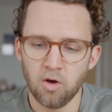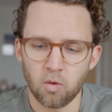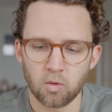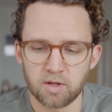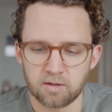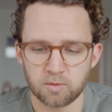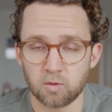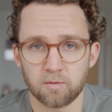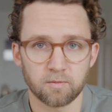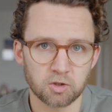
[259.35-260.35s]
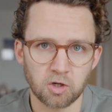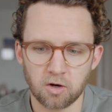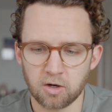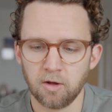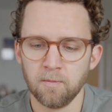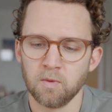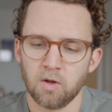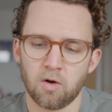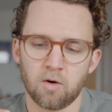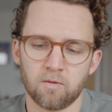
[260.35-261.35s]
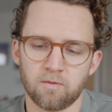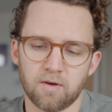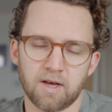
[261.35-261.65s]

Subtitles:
or the sort of shock of,